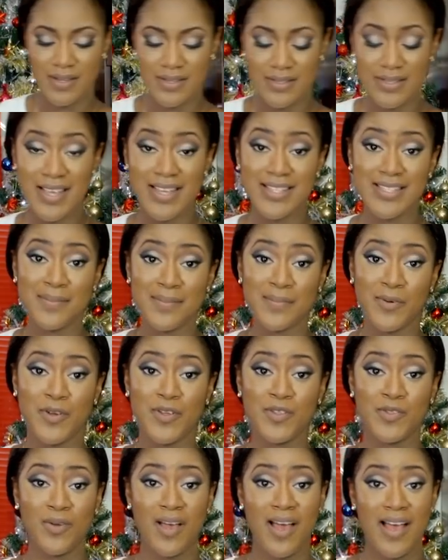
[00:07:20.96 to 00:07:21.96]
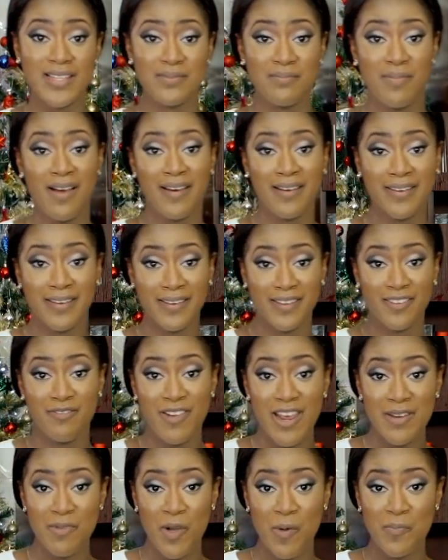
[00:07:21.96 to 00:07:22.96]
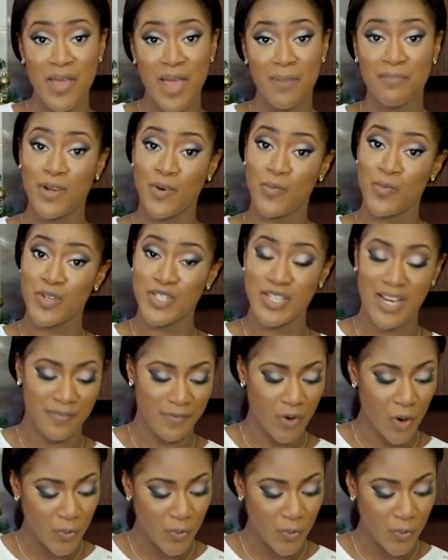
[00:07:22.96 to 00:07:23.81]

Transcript: next I'm going to add my red bell pepper, which I've